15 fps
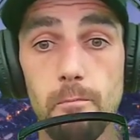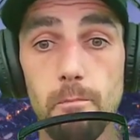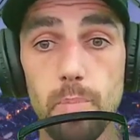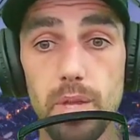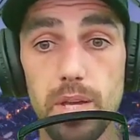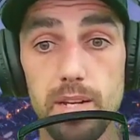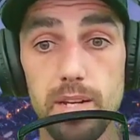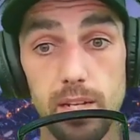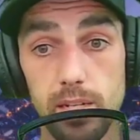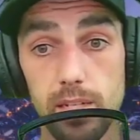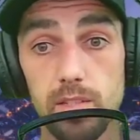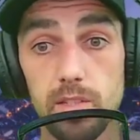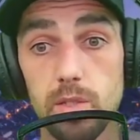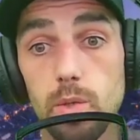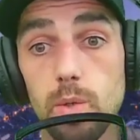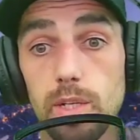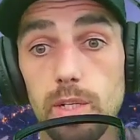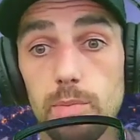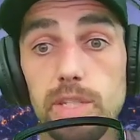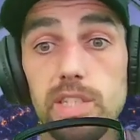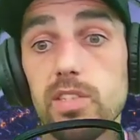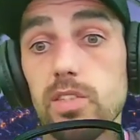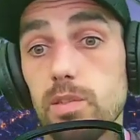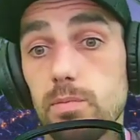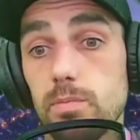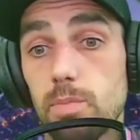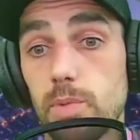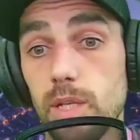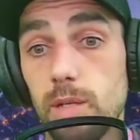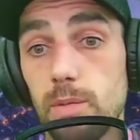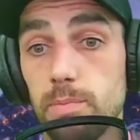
it, it is quite a mixed uh,